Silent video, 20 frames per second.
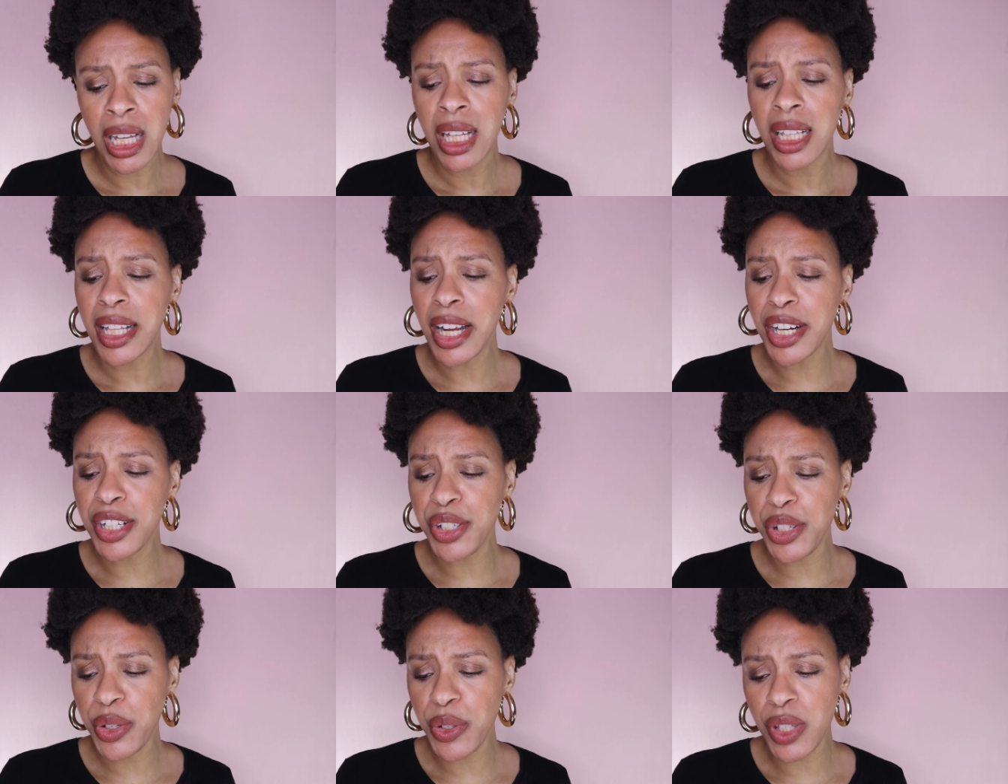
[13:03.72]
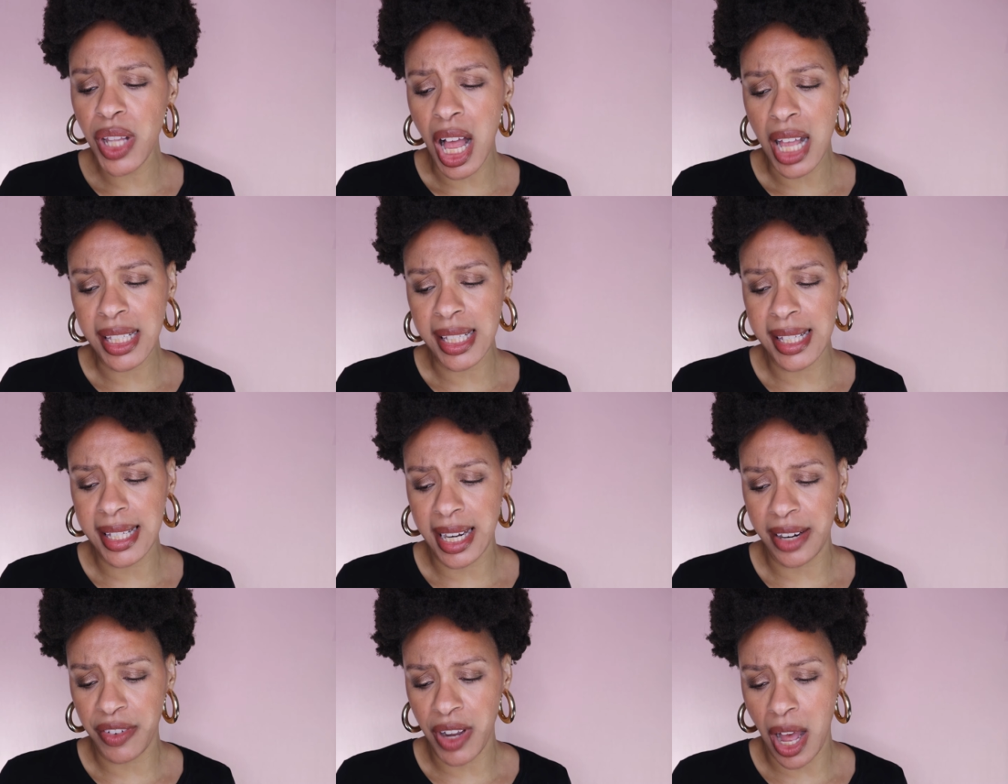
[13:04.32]
there are two
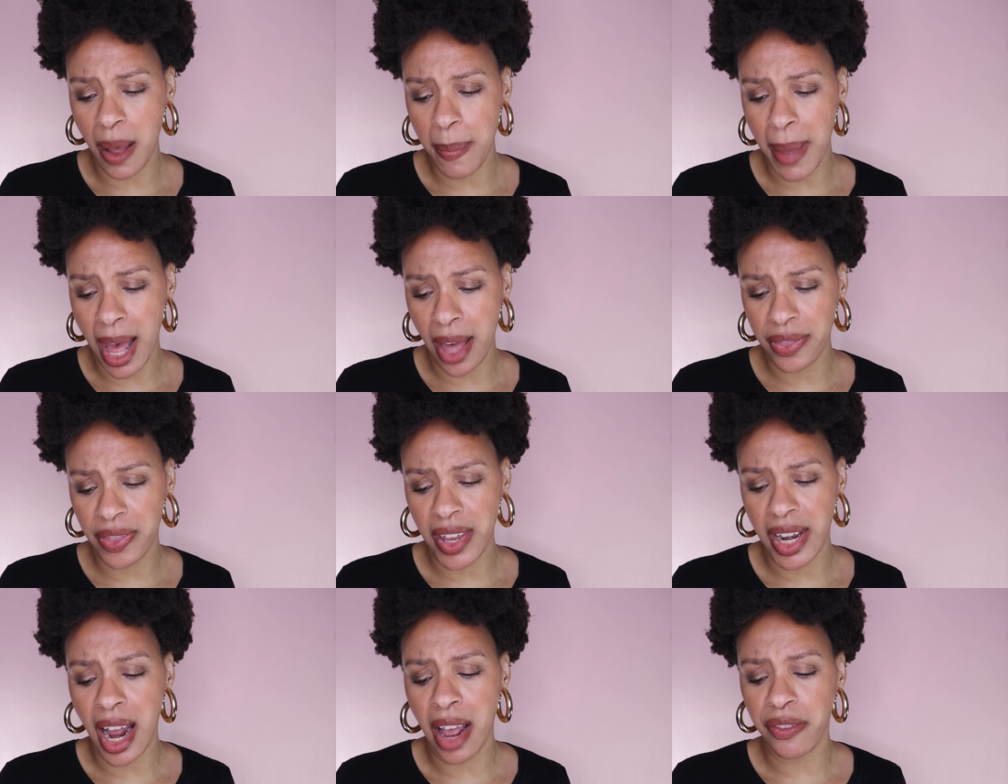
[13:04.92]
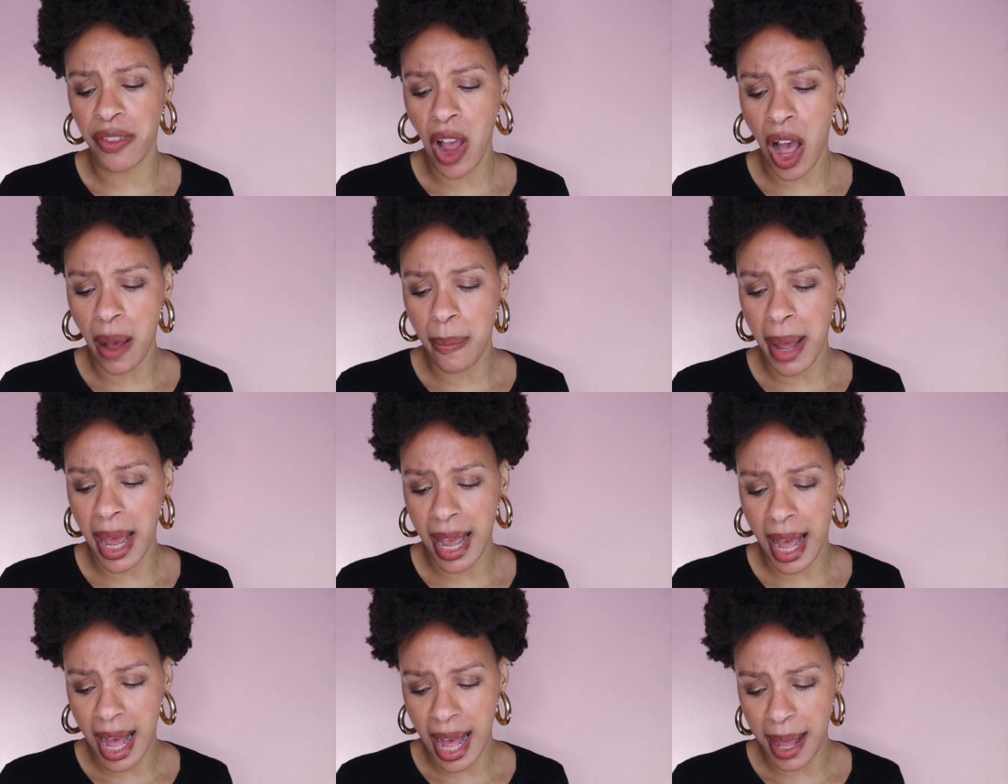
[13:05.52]
glosses that have come out that have caught
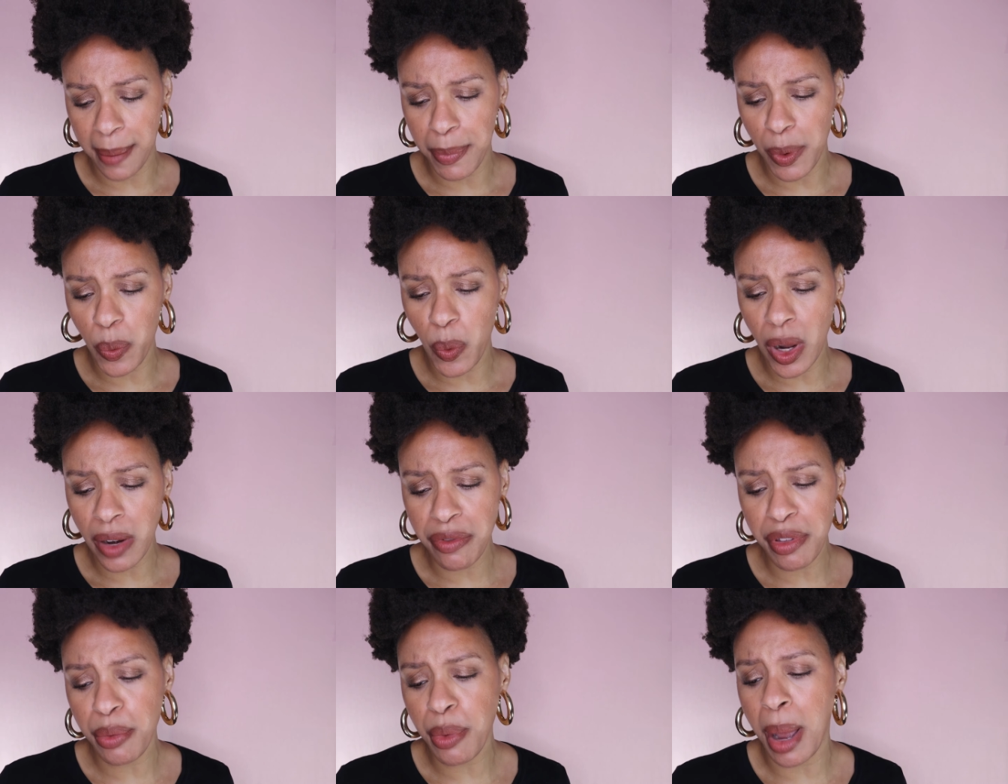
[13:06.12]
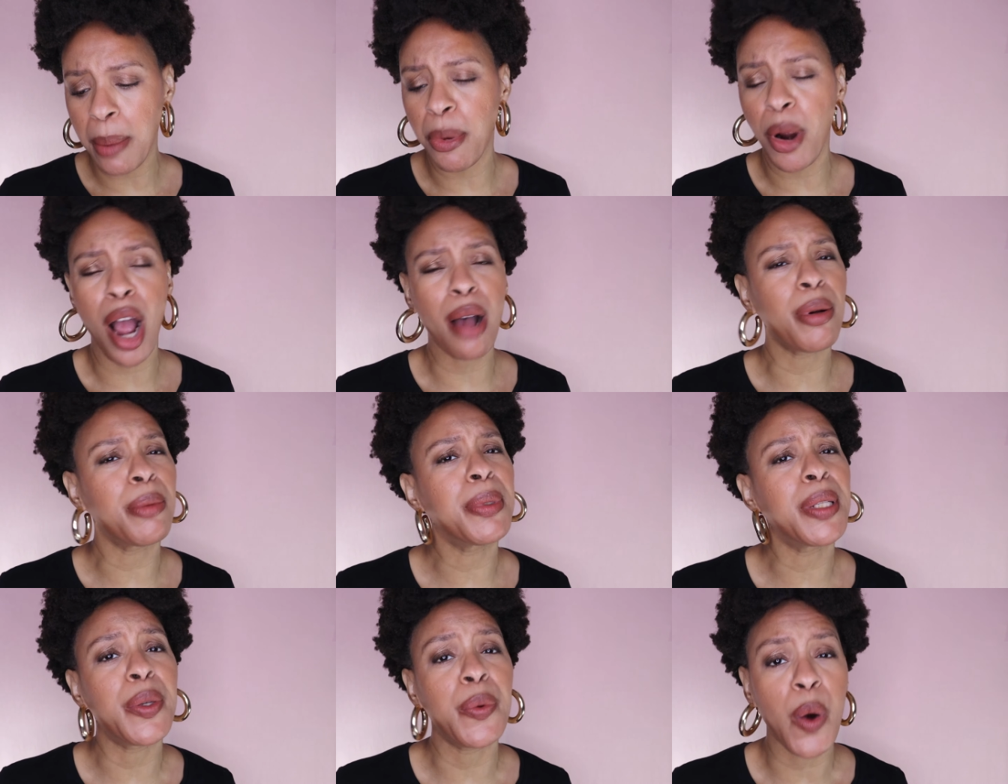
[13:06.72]
my eye, but one of them I
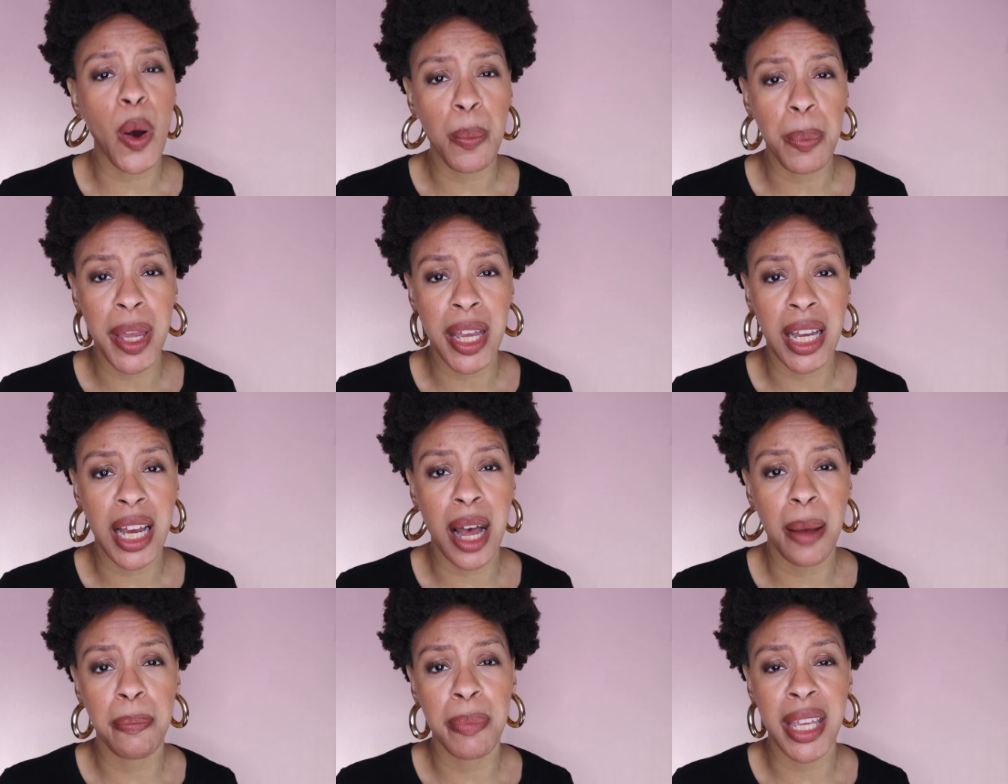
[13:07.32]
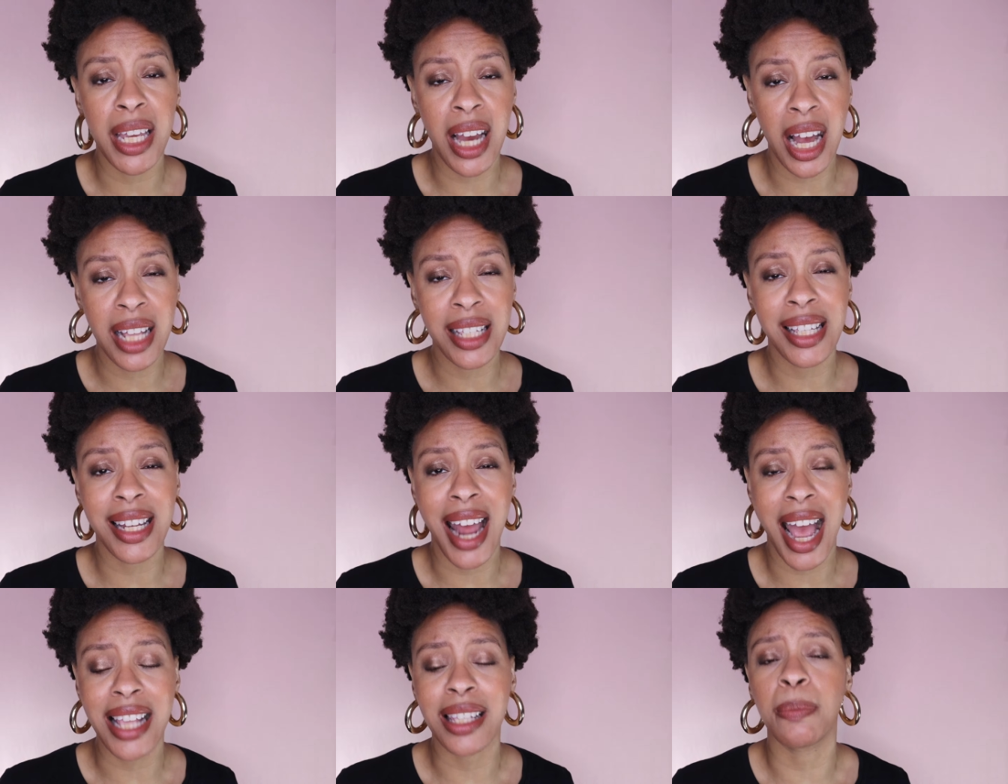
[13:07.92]
probably won't pick up
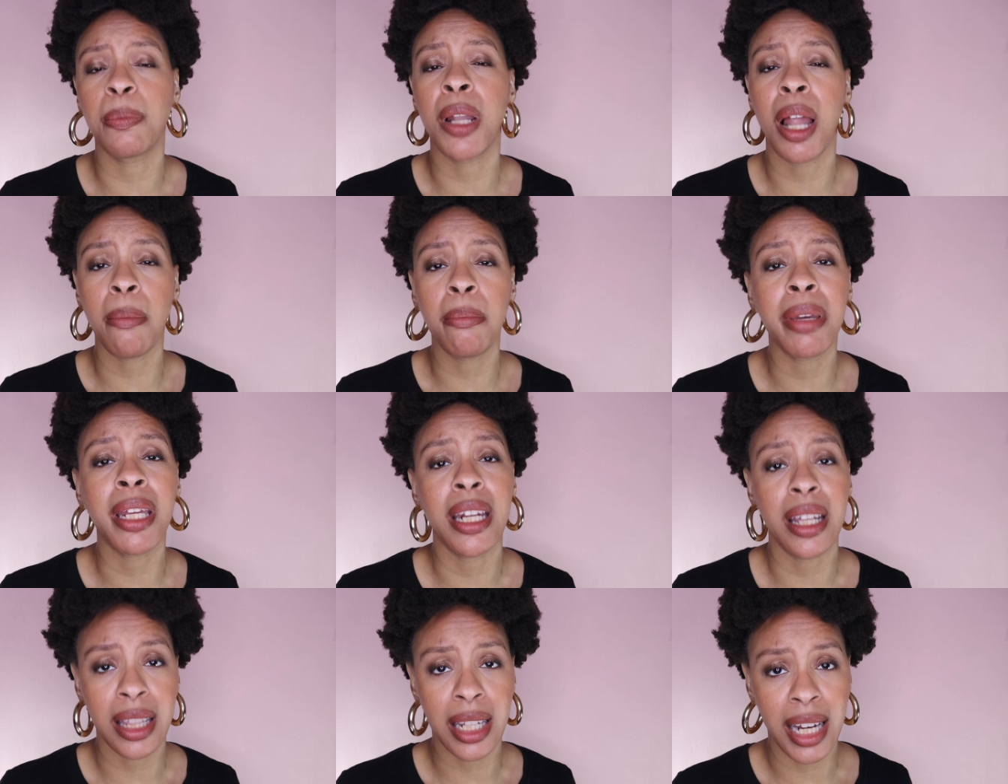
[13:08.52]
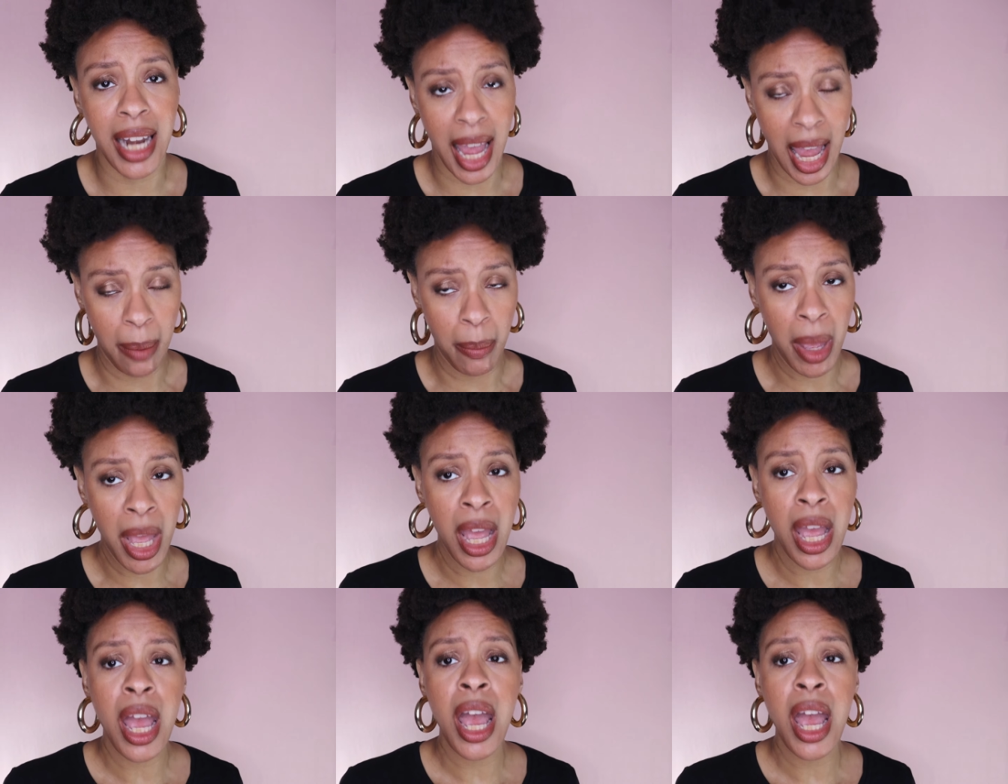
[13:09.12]
because it has plumping in the name.